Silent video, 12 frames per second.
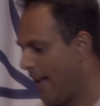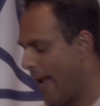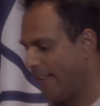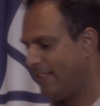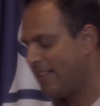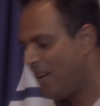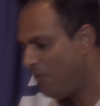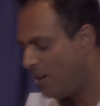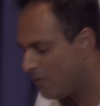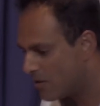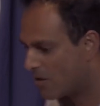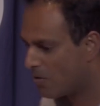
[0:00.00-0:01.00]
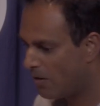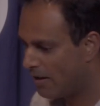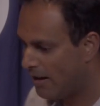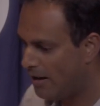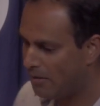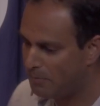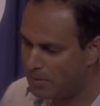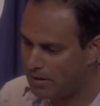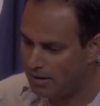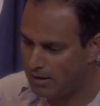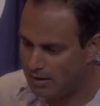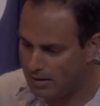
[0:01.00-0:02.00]
At the time when I was growing up,
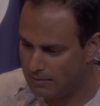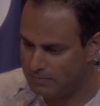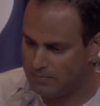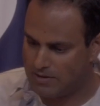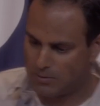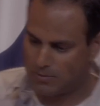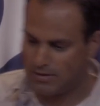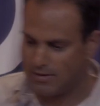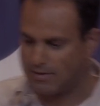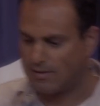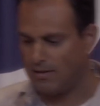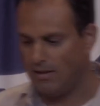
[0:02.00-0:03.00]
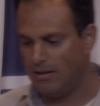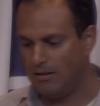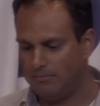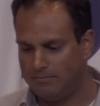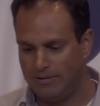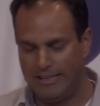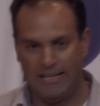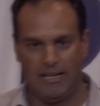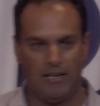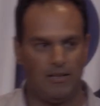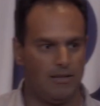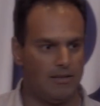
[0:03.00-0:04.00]
this was late
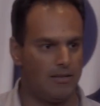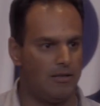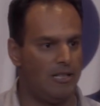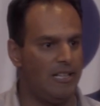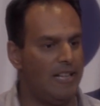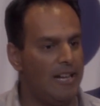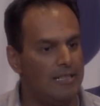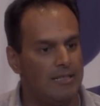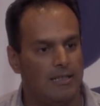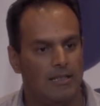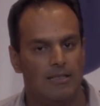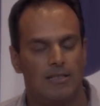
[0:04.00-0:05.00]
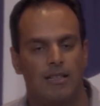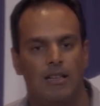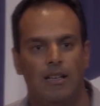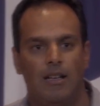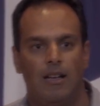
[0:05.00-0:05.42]
80s, early 90s,